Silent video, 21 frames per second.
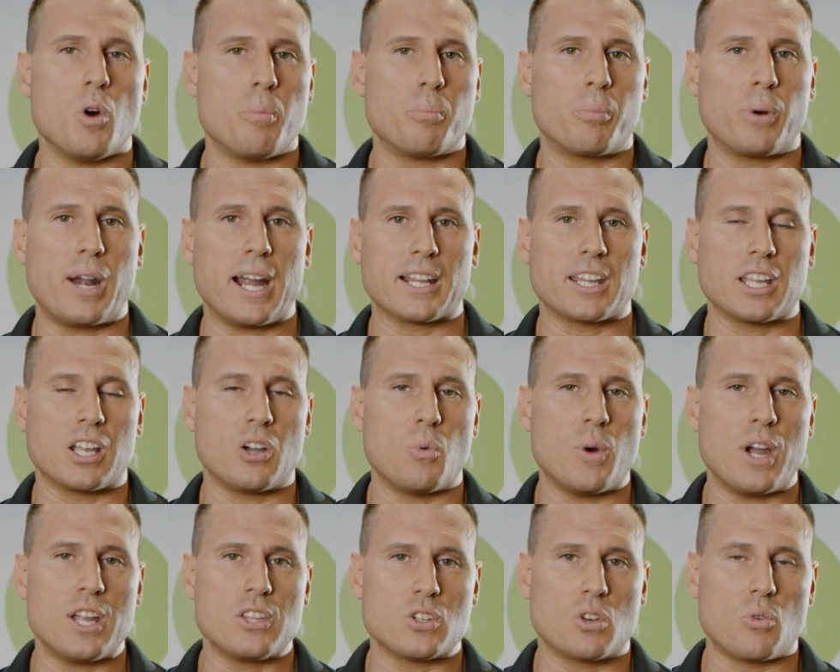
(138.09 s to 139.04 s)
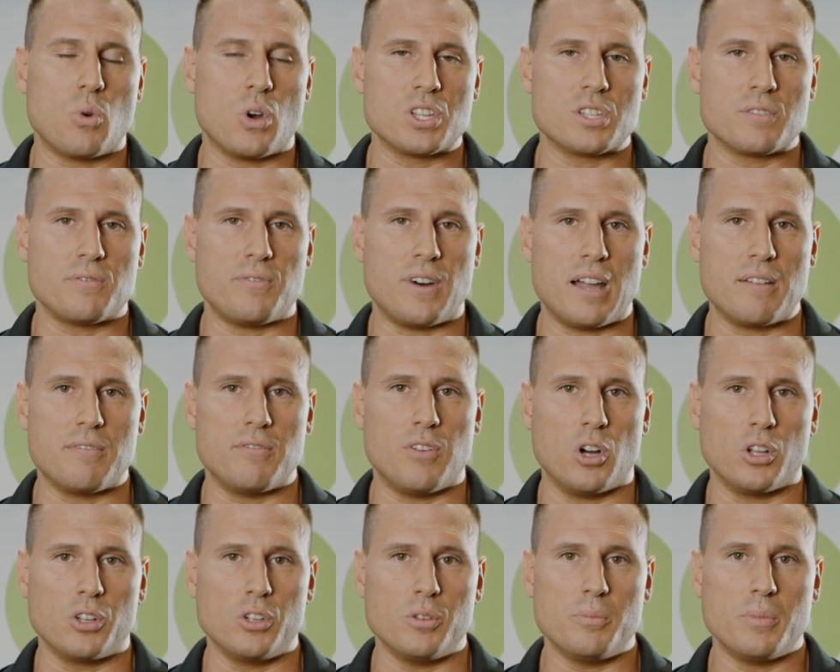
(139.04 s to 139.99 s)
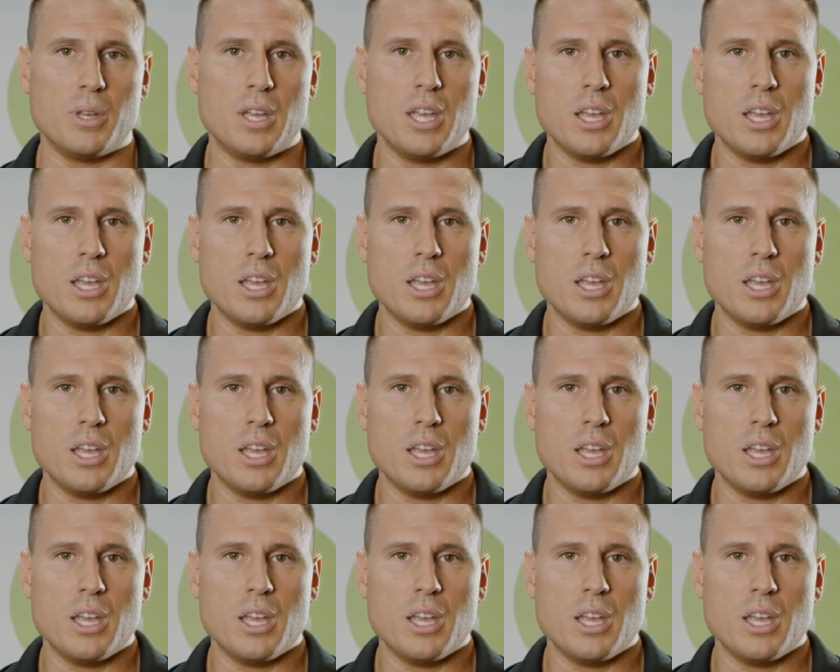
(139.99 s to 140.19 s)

practical way to quantify volume.